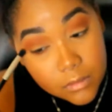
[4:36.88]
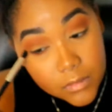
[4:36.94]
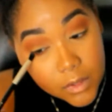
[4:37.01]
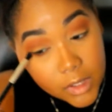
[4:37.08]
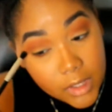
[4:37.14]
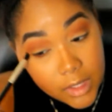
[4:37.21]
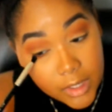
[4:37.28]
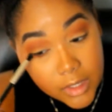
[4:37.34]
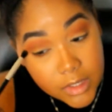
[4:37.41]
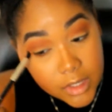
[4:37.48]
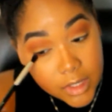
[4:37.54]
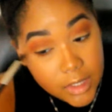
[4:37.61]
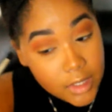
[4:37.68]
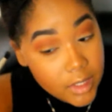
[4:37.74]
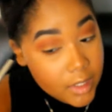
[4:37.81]
And I like to
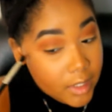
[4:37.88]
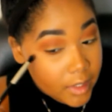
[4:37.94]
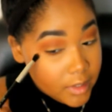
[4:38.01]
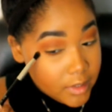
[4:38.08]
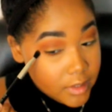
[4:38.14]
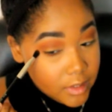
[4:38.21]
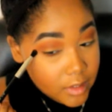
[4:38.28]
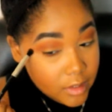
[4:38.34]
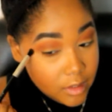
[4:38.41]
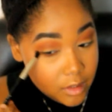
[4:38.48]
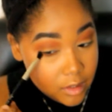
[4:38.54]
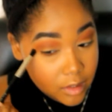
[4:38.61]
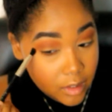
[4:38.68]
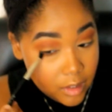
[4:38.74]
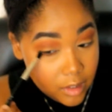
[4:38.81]
connect it
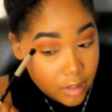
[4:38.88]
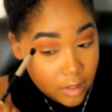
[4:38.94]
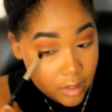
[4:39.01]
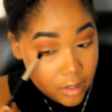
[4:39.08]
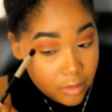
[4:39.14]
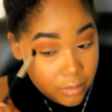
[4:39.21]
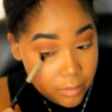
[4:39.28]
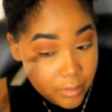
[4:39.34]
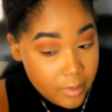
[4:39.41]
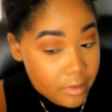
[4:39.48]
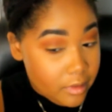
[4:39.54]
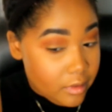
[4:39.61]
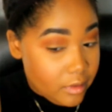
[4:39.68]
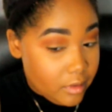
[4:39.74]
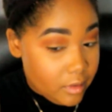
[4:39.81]
out
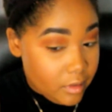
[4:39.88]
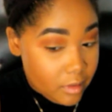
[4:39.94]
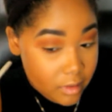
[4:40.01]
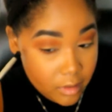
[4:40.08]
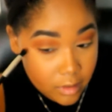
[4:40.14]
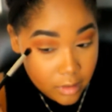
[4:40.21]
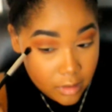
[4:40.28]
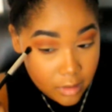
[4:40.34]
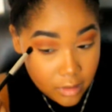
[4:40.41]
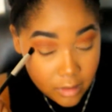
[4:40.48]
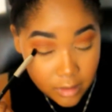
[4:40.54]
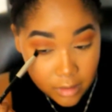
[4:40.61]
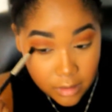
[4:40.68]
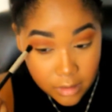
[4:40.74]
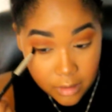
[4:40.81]
with
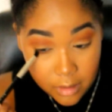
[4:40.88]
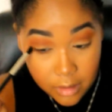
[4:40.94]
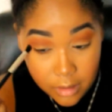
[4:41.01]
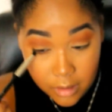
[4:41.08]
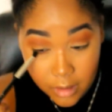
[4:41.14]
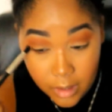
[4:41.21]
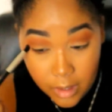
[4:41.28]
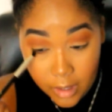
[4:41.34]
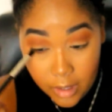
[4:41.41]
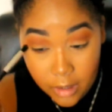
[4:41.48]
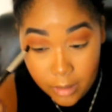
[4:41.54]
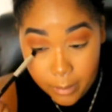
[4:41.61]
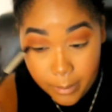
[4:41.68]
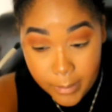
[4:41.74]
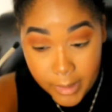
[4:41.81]
the
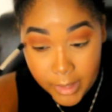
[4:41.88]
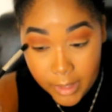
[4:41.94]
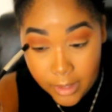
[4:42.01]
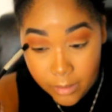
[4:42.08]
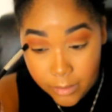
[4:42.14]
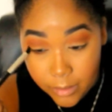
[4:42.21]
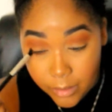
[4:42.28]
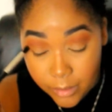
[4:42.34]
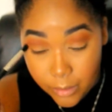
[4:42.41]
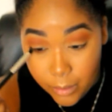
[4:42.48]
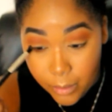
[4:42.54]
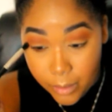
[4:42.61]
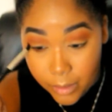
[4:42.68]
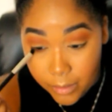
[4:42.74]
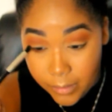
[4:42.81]
my outer
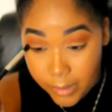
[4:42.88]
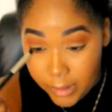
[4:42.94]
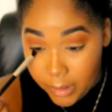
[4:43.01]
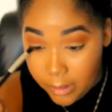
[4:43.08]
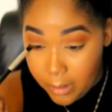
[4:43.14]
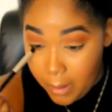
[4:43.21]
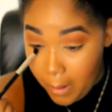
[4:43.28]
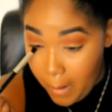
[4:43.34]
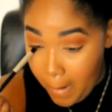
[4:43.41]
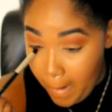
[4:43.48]
corner right here.